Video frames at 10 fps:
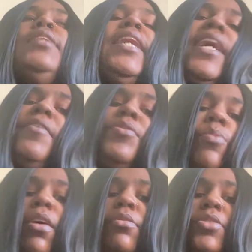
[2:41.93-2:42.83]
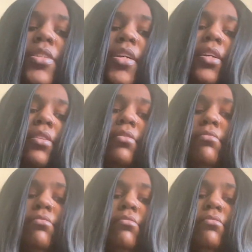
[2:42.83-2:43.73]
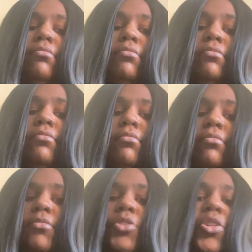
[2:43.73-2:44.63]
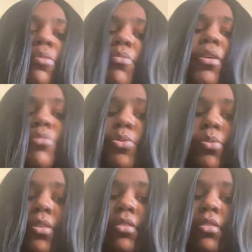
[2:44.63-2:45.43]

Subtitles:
after a while, you just like, you come numb to it.